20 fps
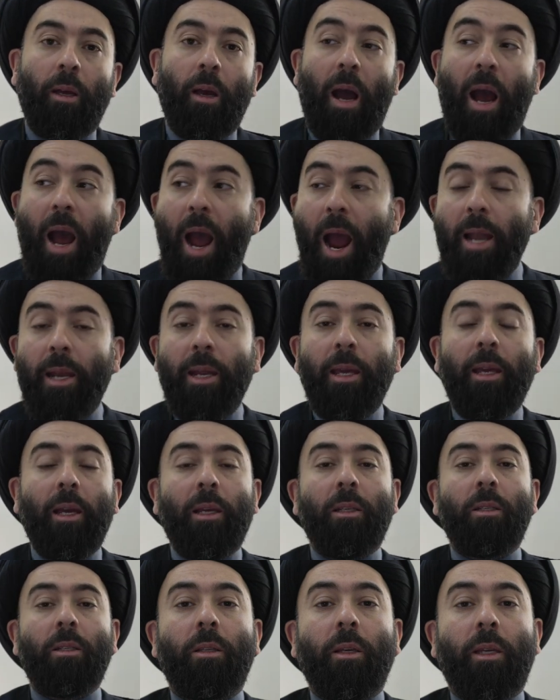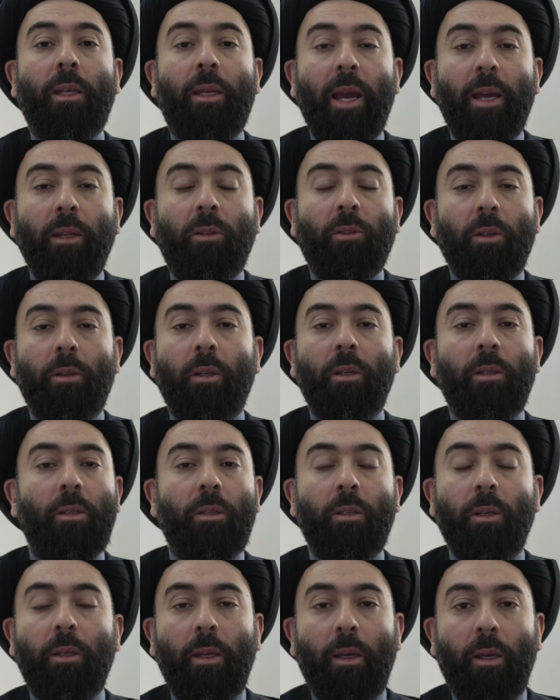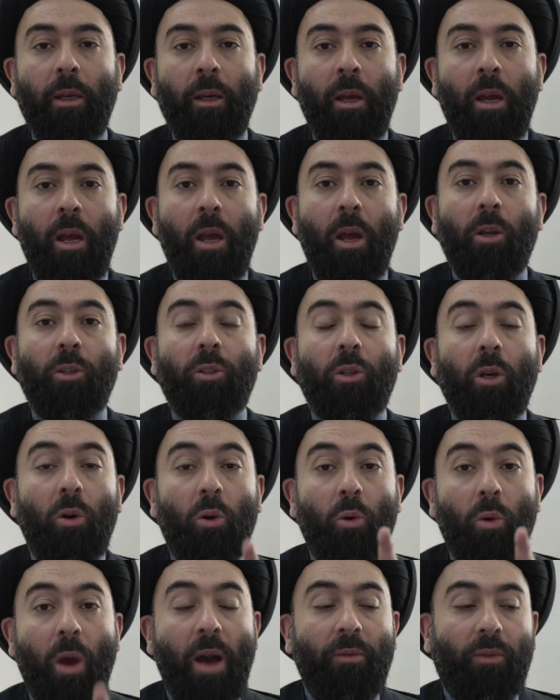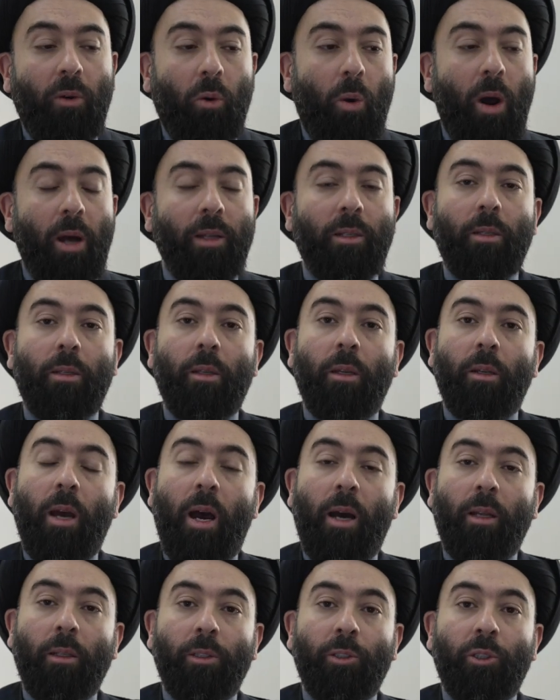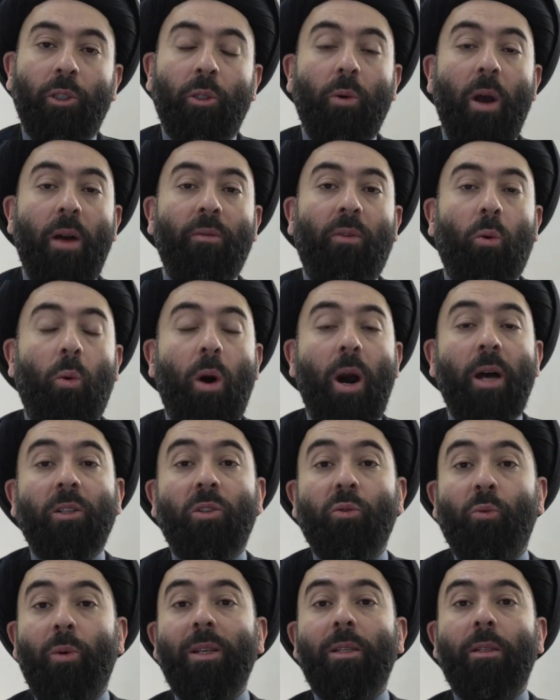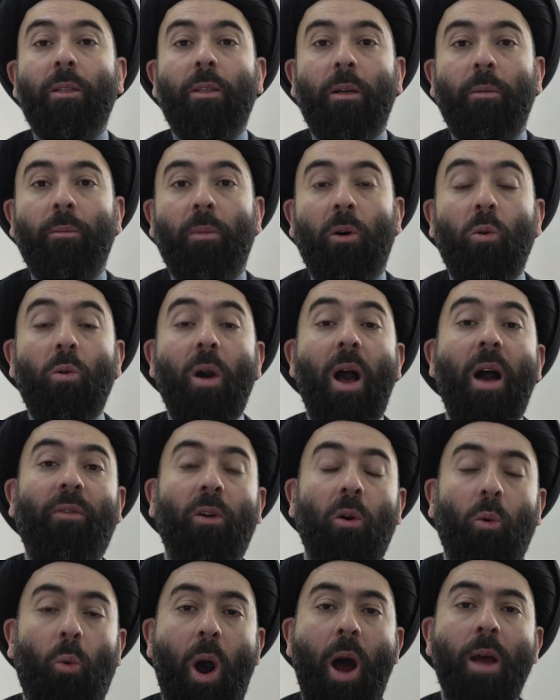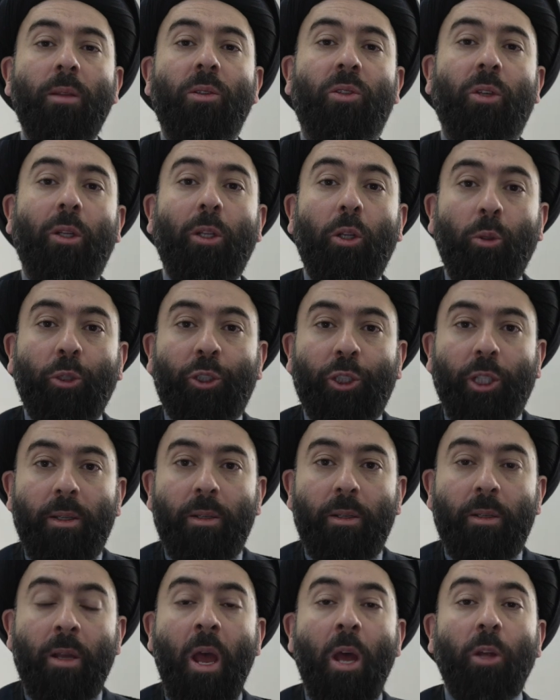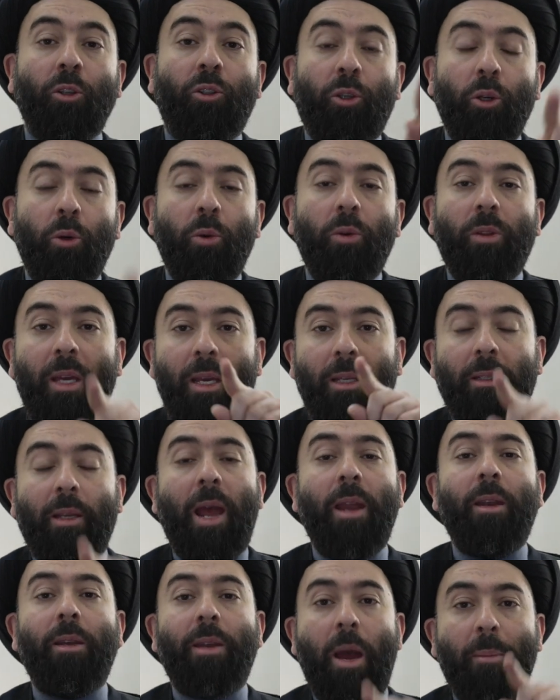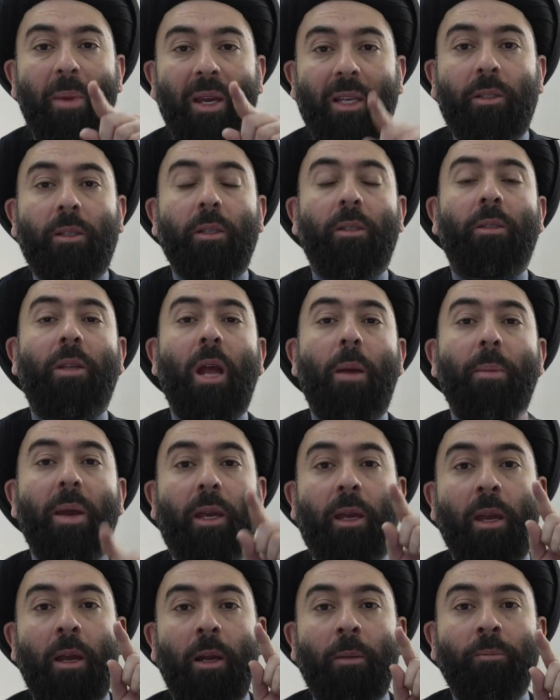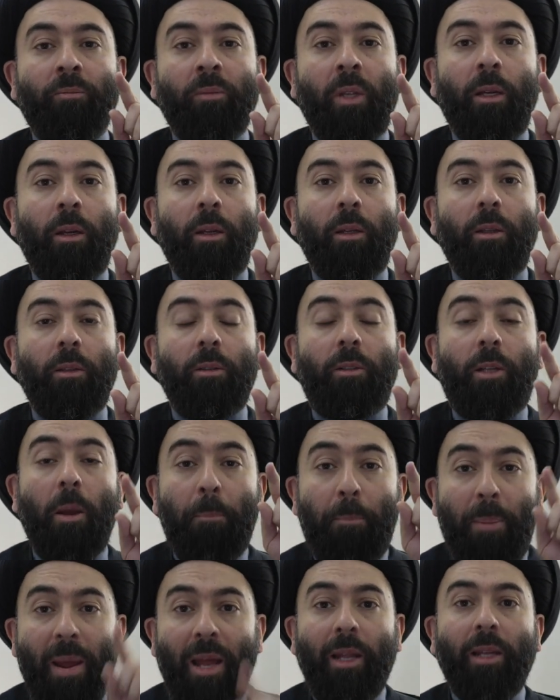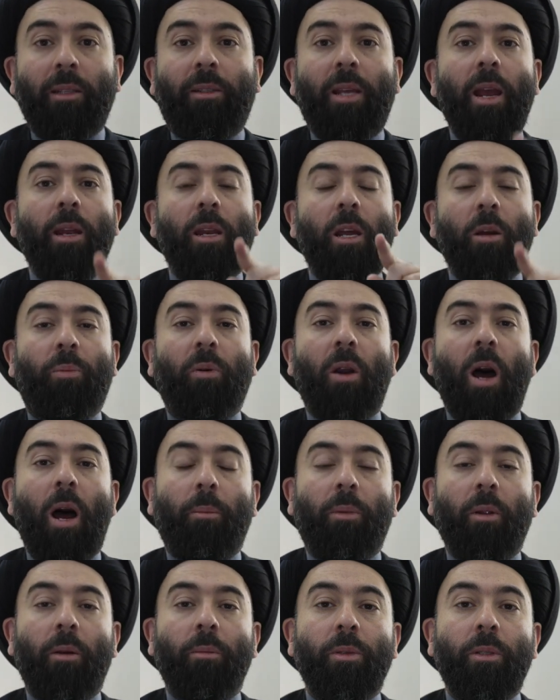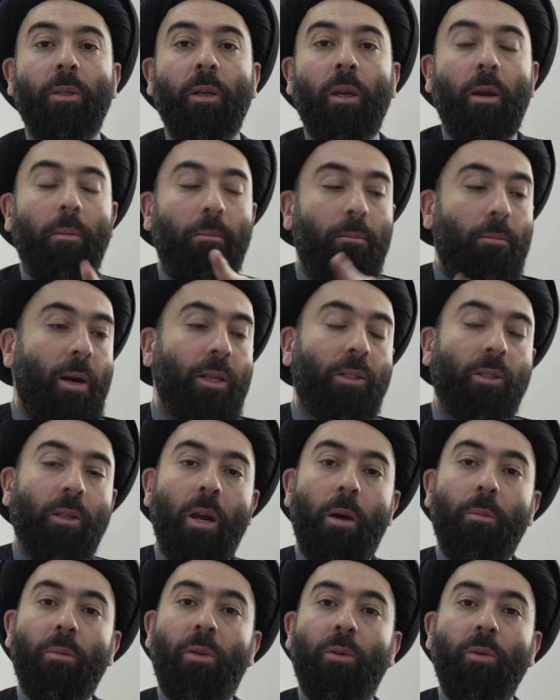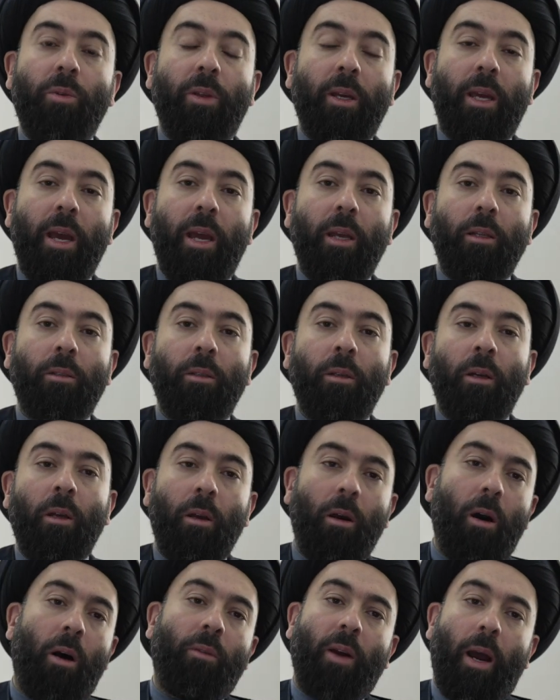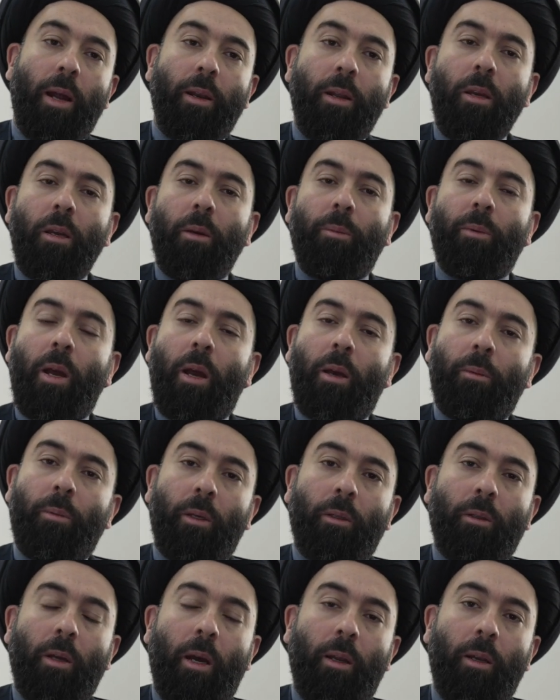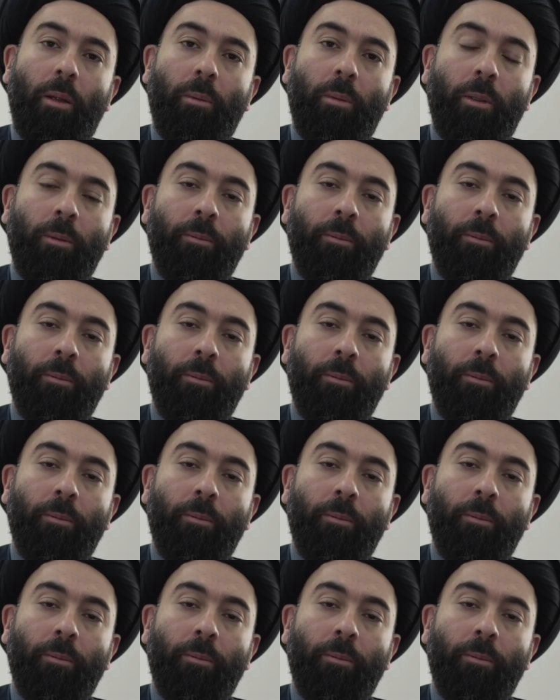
Ali the gate to this city. So whoever wants the knowledge, whoever wants wisdom, whoever wants solutions to these endemic, systemic, debilitating problems must come through the gate of Ali ibn Abi Talib.